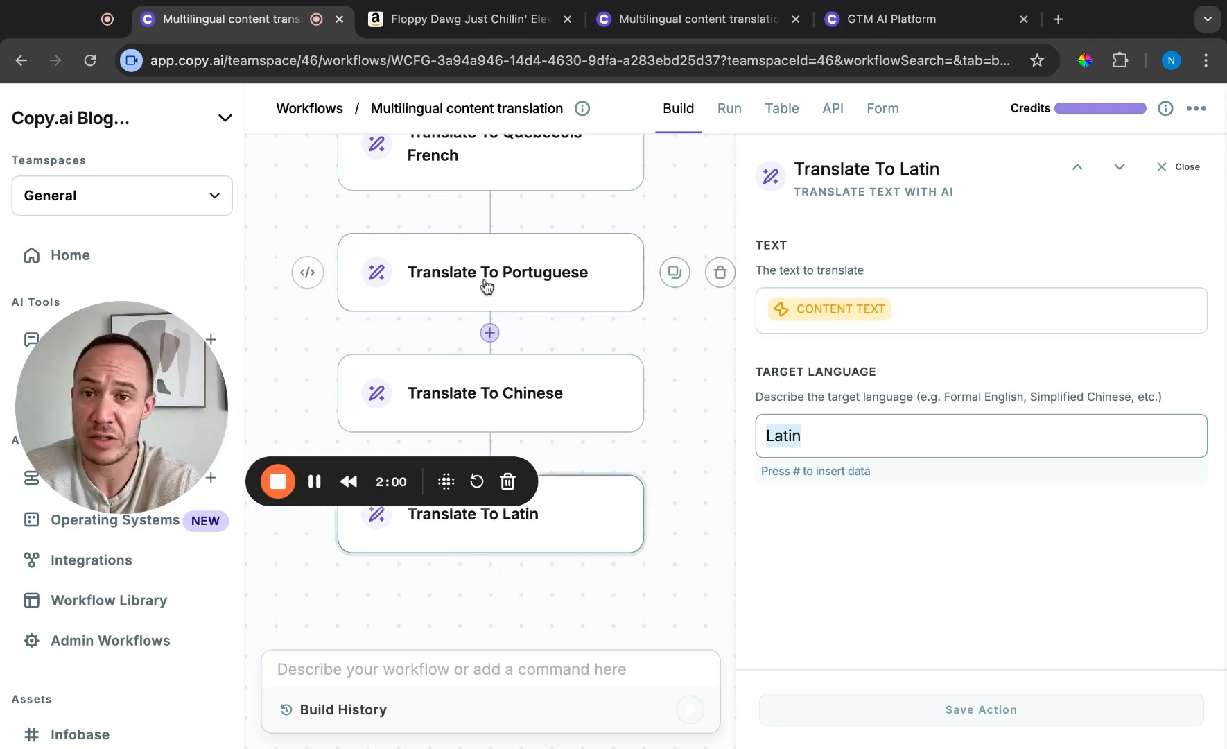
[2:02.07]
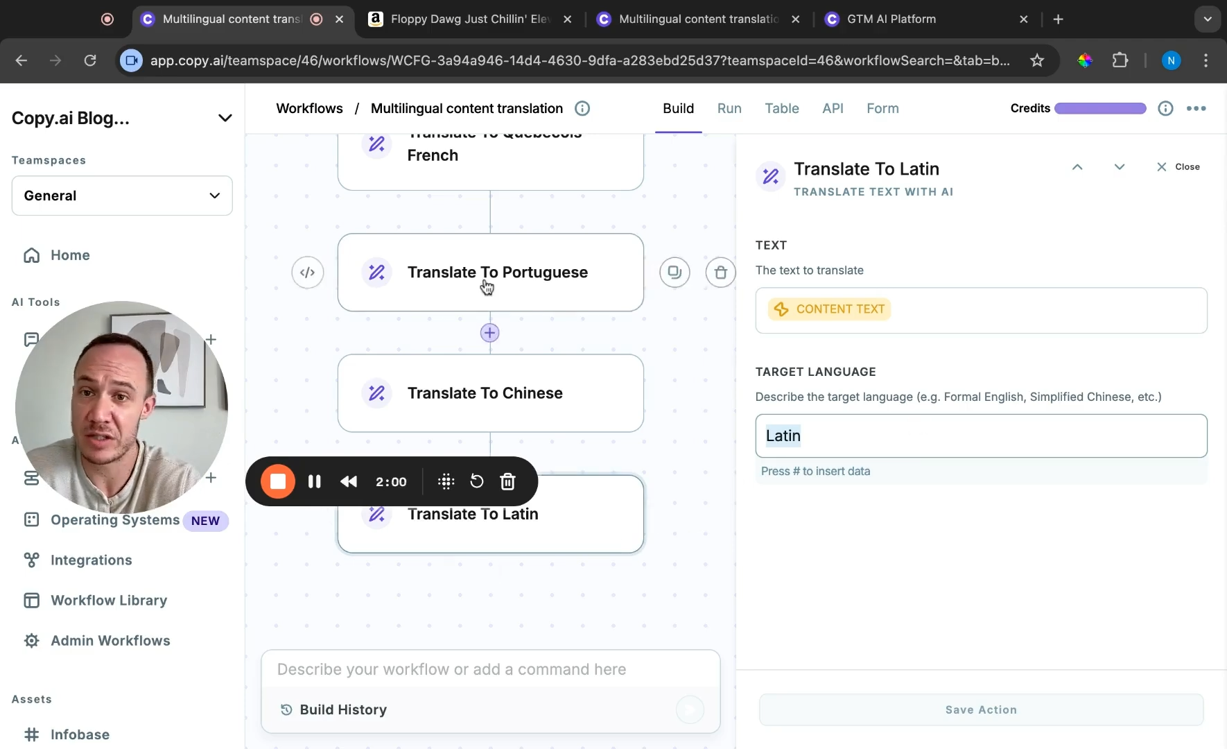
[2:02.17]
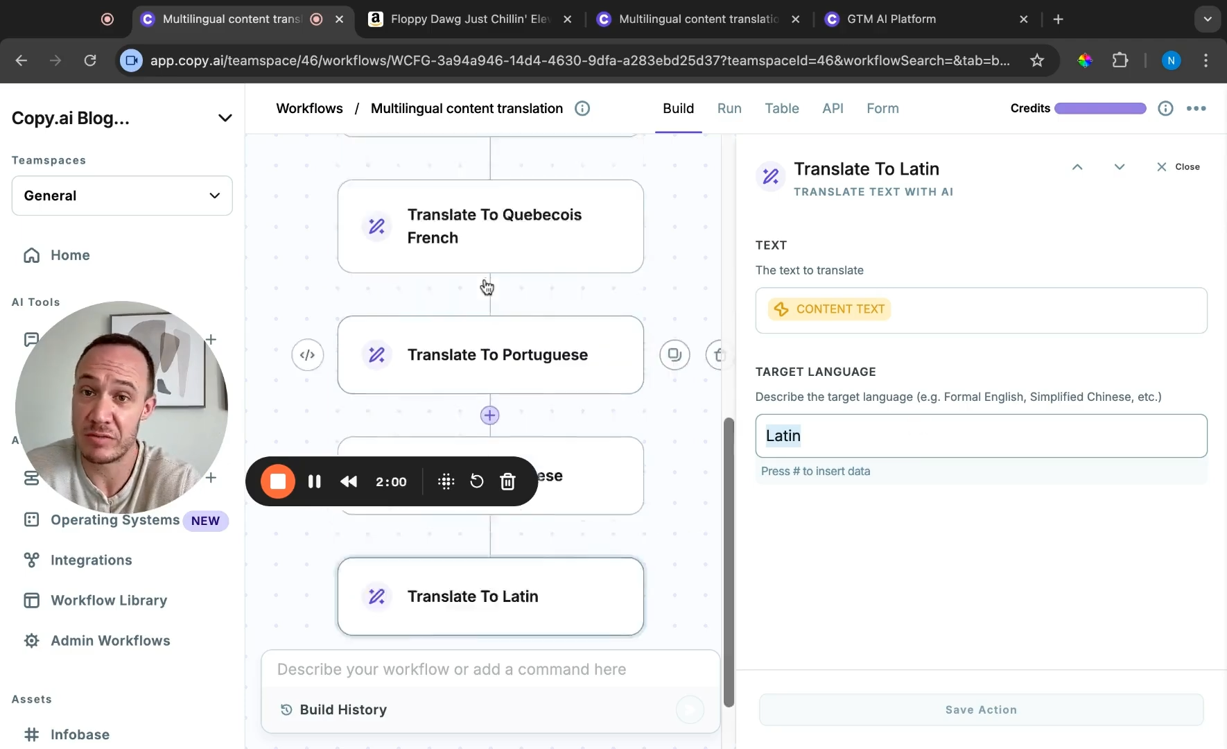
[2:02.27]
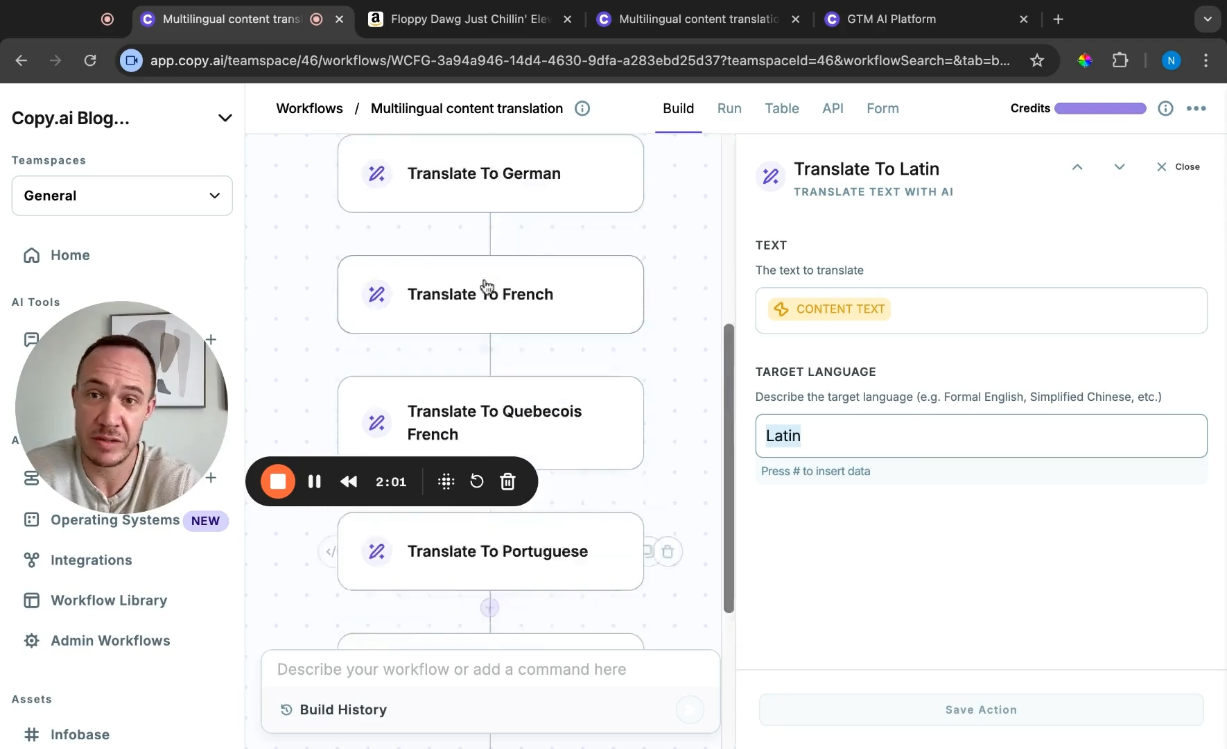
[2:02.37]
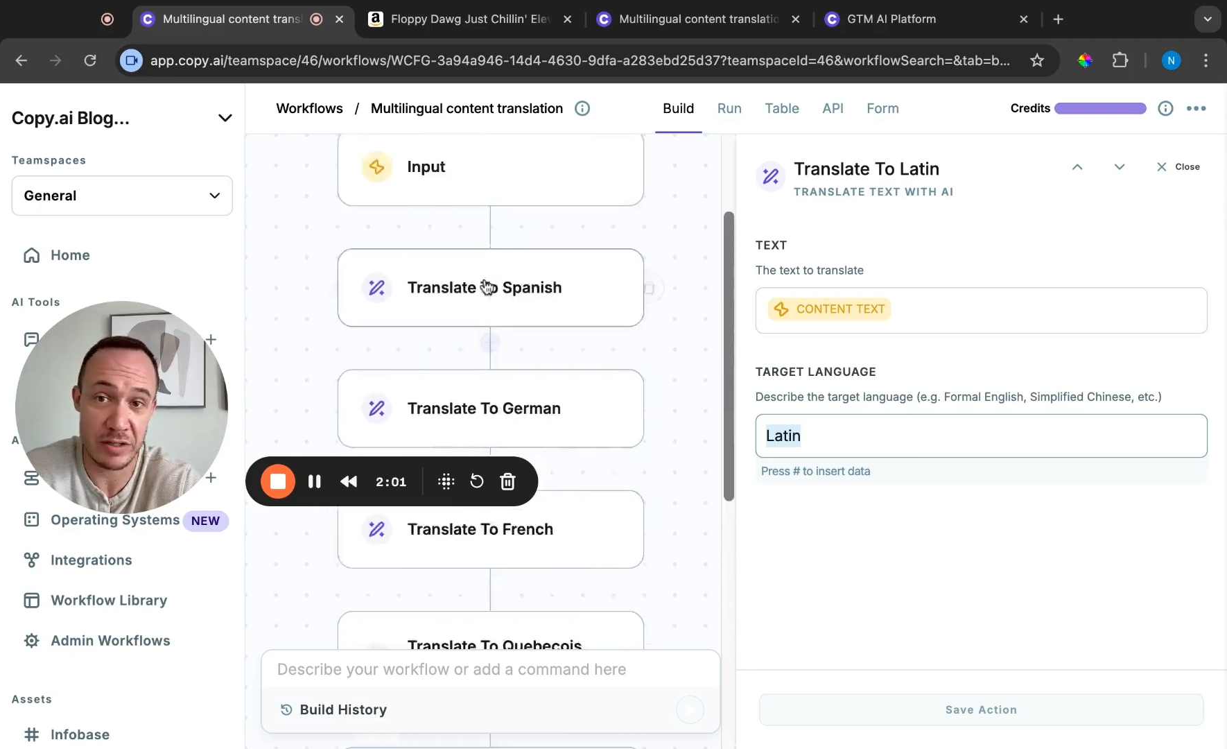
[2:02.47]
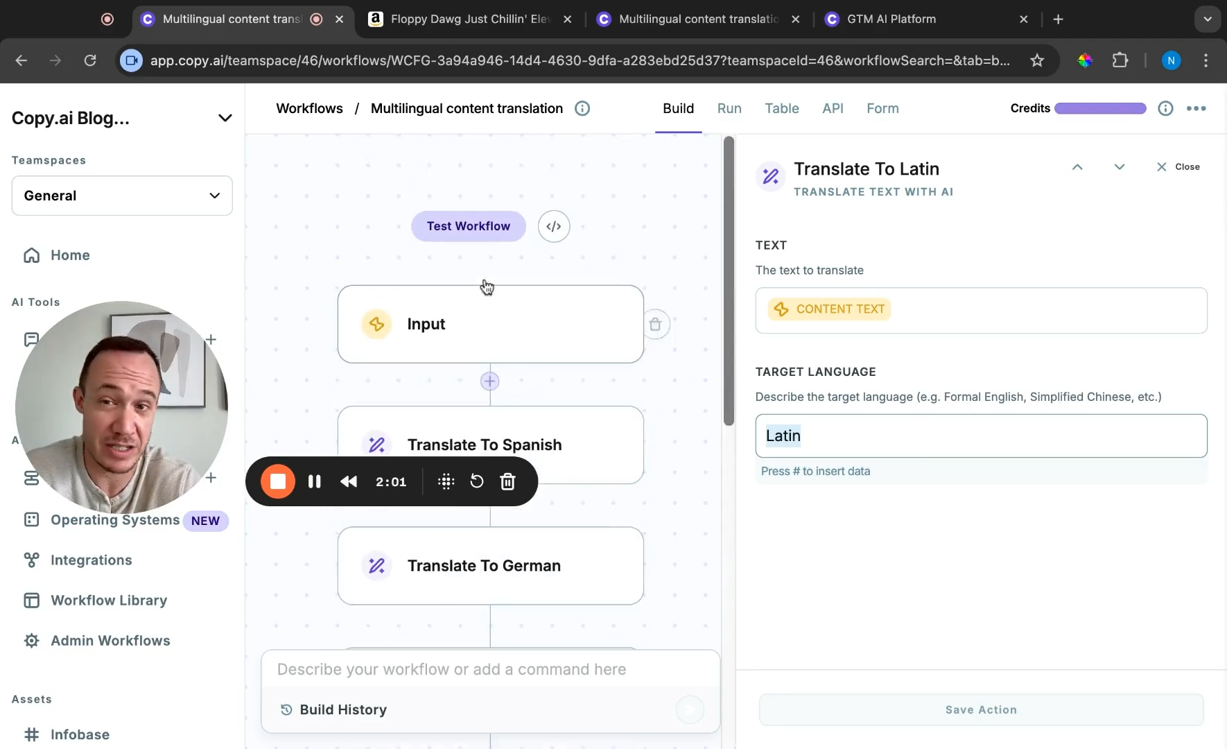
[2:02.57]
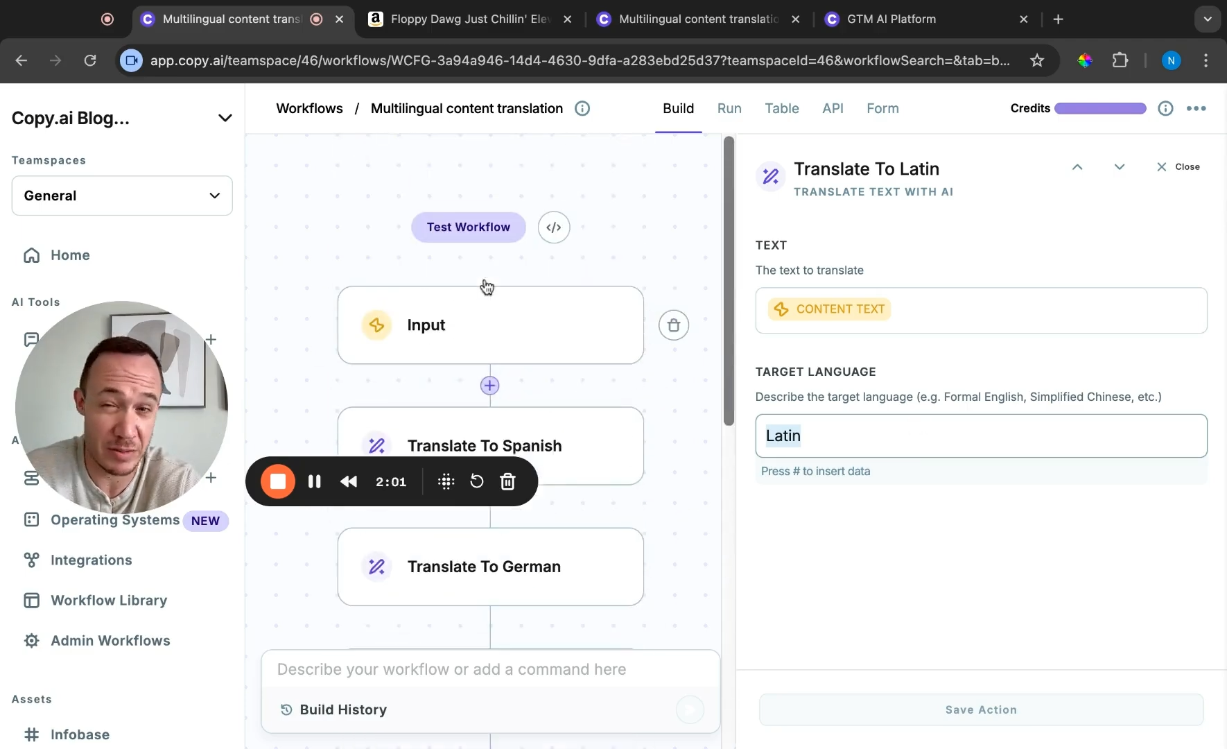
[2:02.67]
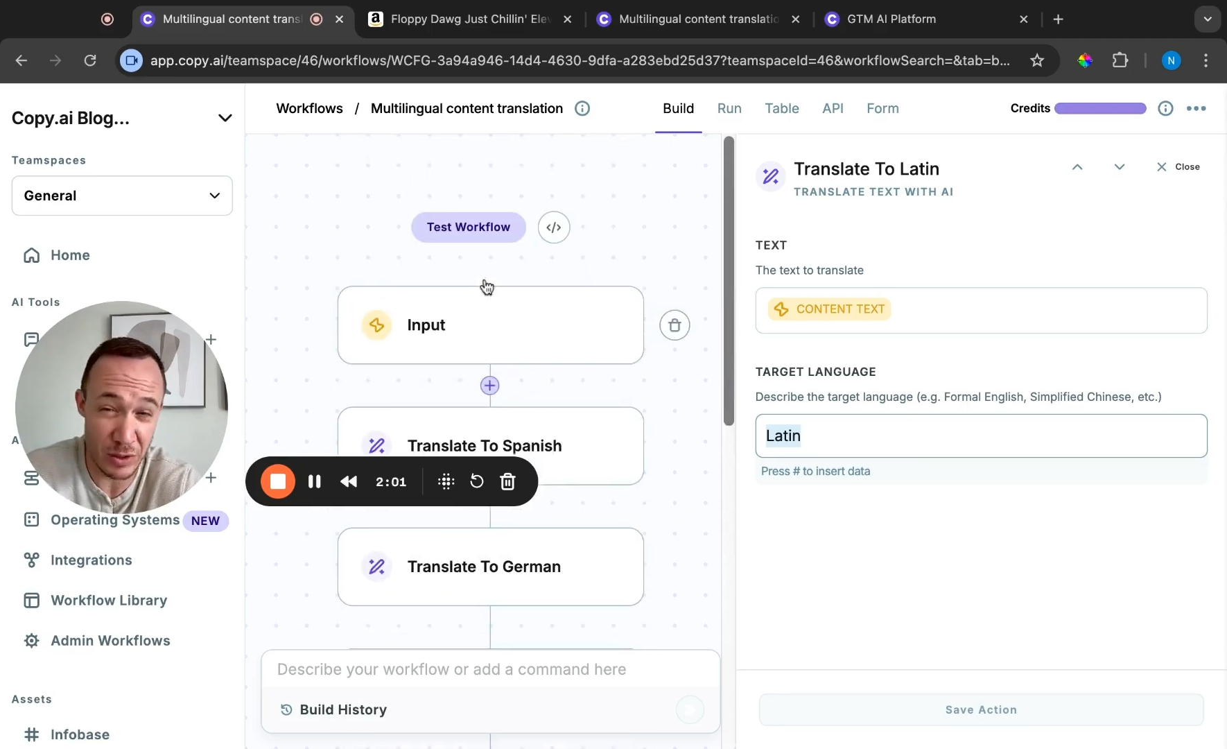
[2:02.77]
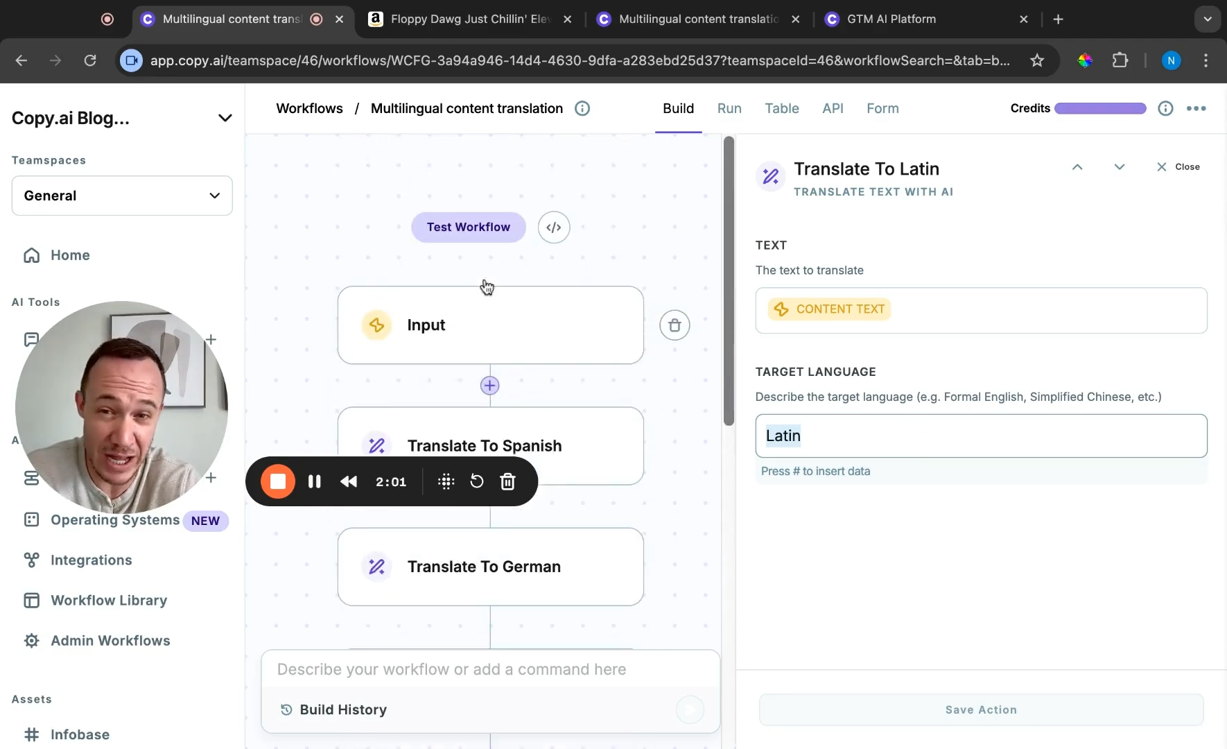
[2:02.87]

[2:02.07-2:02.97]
It's a very simple